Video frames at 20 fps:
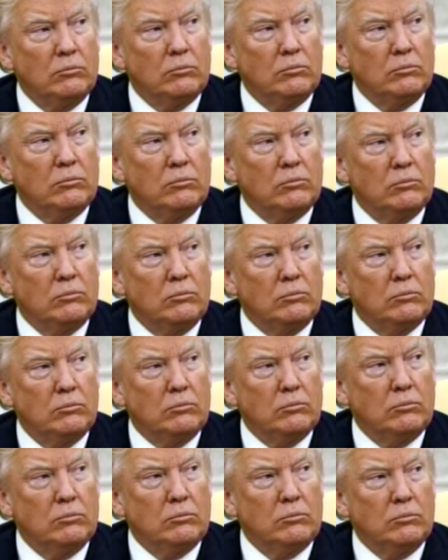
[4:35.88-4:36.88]

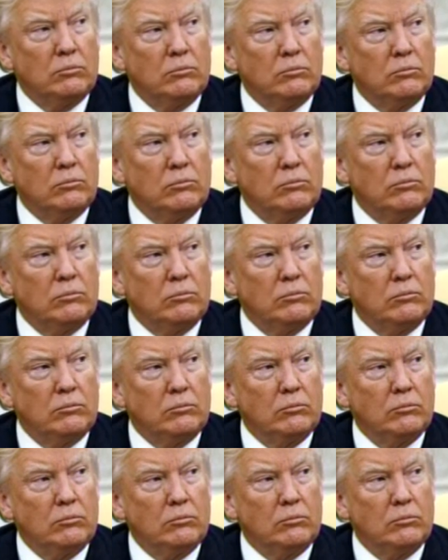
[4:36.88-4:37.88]

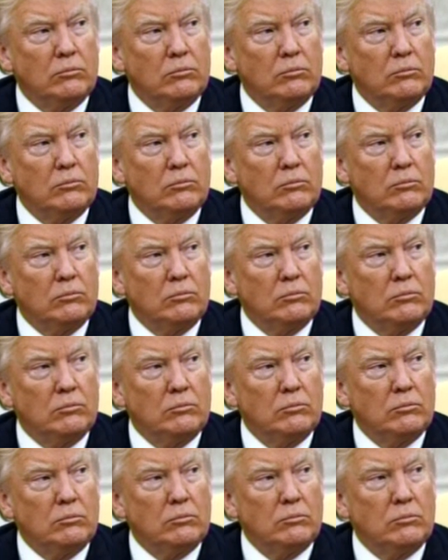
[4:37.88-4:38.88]

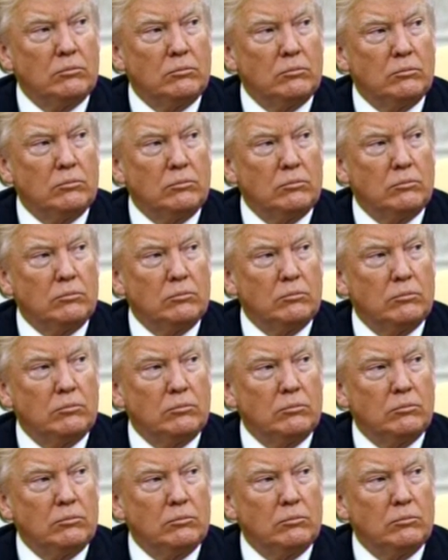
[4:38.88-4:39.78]
(not speaking)